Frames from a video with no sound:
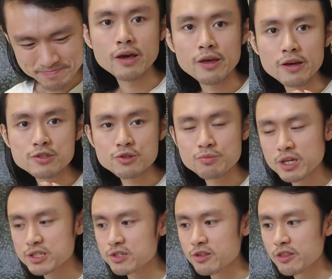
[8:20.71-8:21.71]
And I should
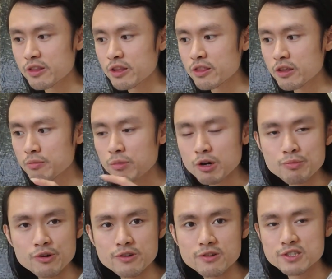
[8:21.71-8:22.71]
mention that the Puck
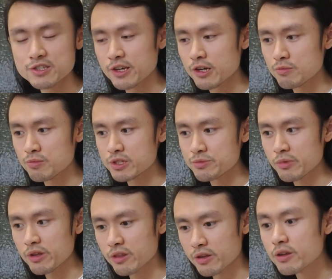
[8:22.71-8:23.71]
Percolation AeroPress
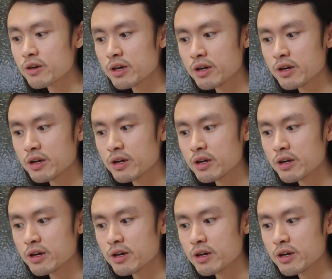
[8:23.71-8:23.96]
method